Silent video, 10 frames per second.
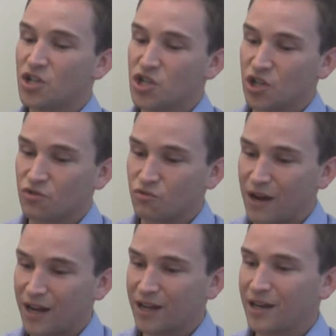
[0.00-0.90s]
Just
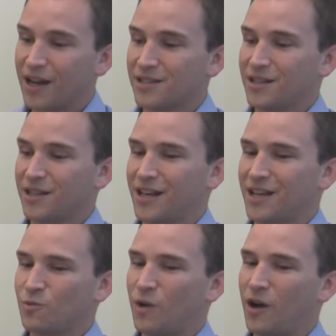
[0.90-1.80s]
recognizing
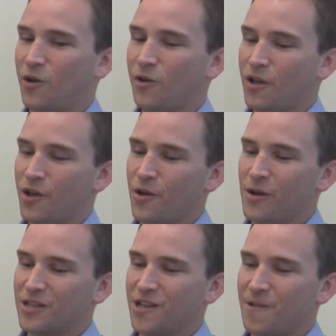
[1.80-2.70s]
that while
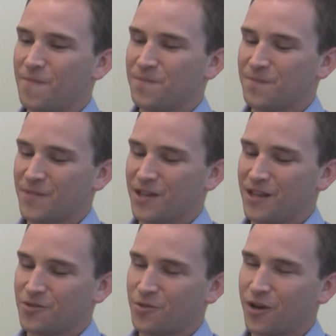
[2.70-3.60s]
OSM
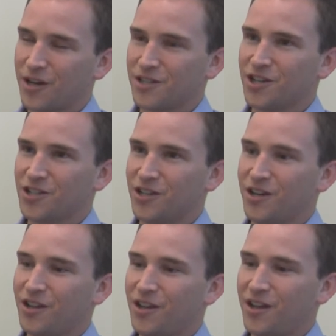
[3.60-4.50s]
is an
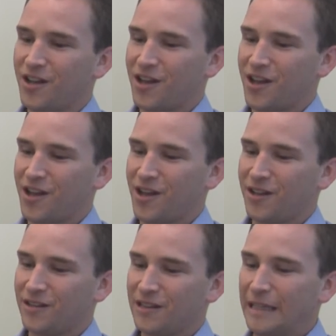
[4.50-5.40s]
organization
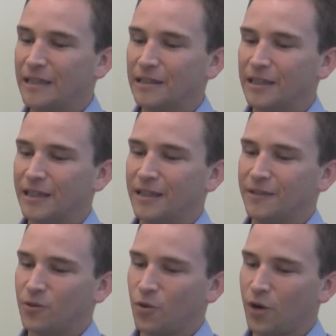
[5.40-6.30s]

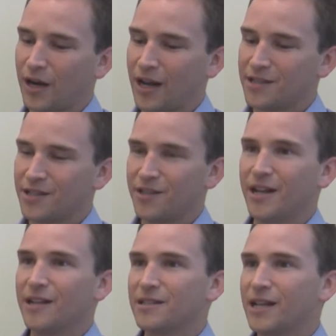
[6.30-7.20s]
legally organized in the
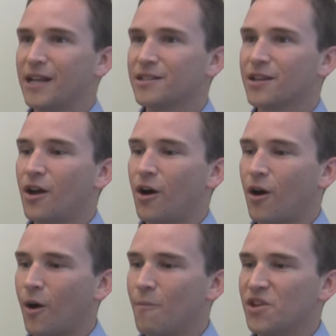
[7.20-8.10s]
United States,
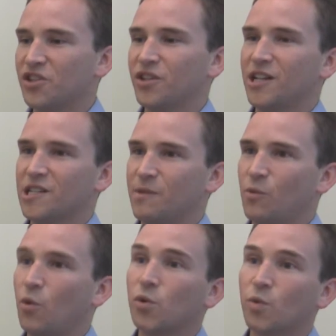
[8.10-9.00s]
our mission needs to be
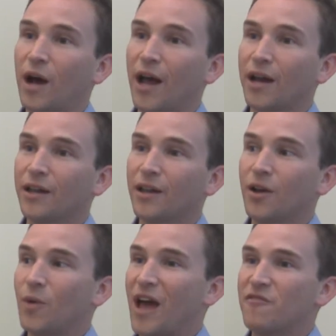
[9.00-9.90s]
worldwide.
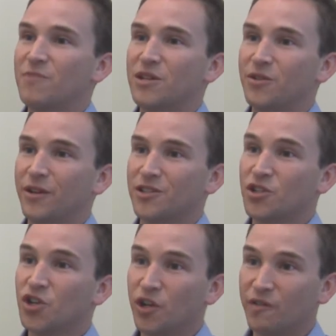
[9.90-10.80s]
We haven't been doing as
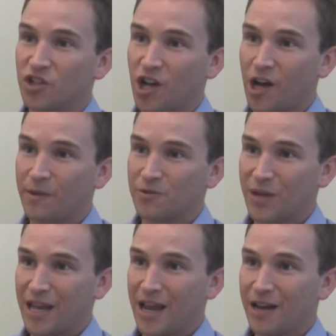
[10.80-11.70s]
good of a job as
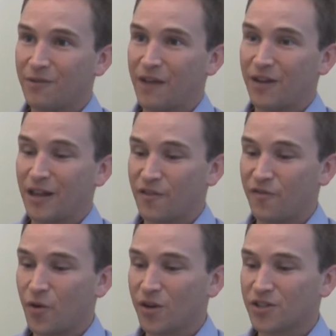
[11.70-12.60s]
we can. We haven't had the
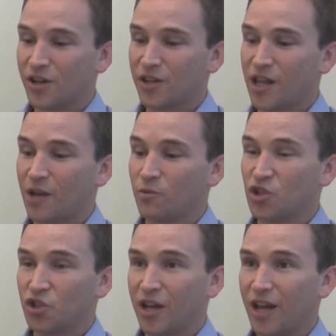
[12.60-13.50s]
focus on it that we
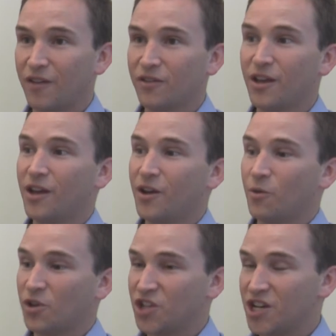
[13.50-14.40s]
should have.
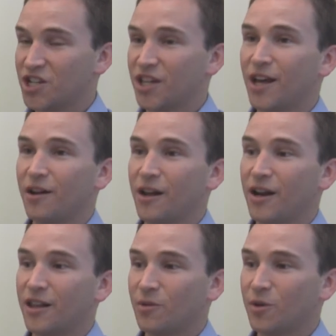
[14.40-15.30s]
We're changing that,
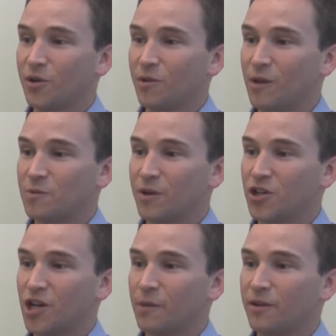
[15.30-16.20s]
and I think we're doing a much
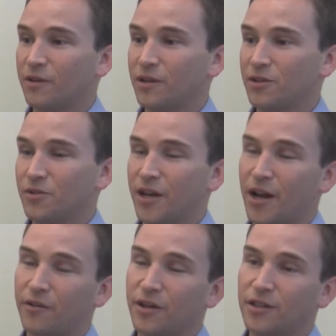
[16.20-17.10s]
better job in doing that
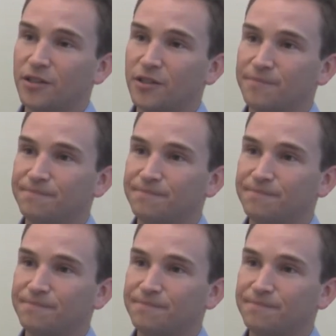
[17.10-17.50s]
outreach.